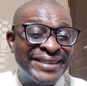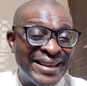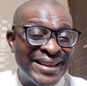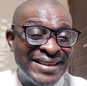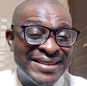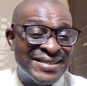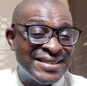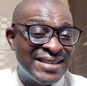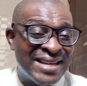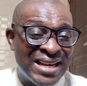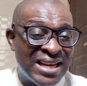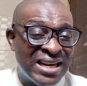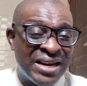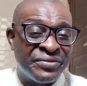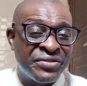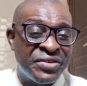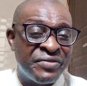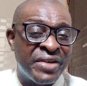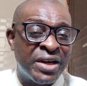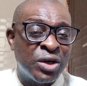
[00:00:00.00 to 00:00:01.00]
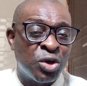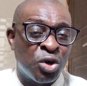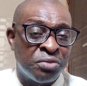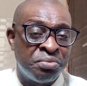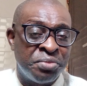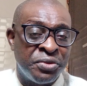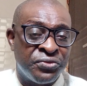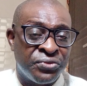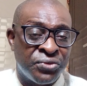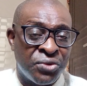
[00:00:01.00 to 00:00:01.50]
things they have never
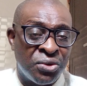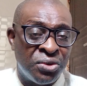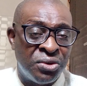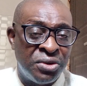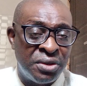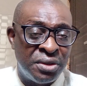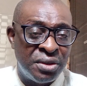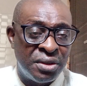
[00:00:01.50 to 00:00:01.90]
done before.